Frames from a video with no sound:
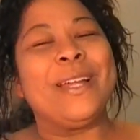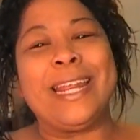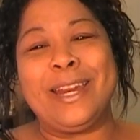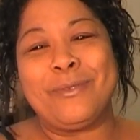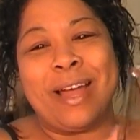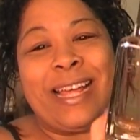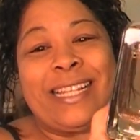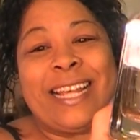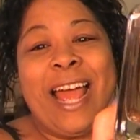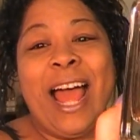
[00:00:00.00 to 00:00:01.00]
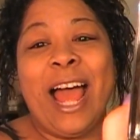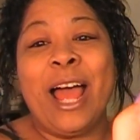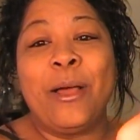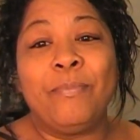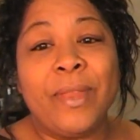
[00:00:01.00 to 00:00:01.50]
but anyways,
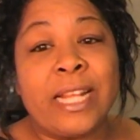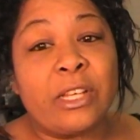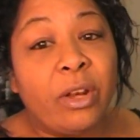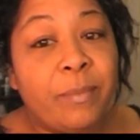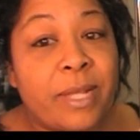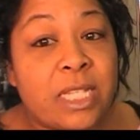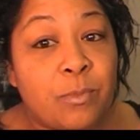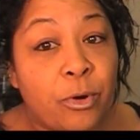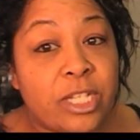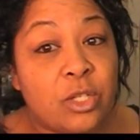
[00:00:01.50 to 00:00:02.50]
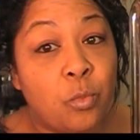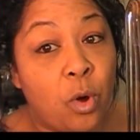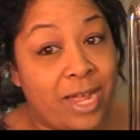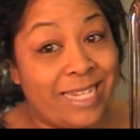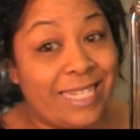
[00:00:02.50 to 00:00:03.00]
um, it's only been spritzed
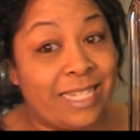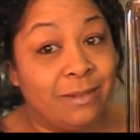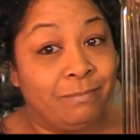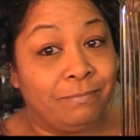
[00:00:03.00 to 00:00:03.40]
once,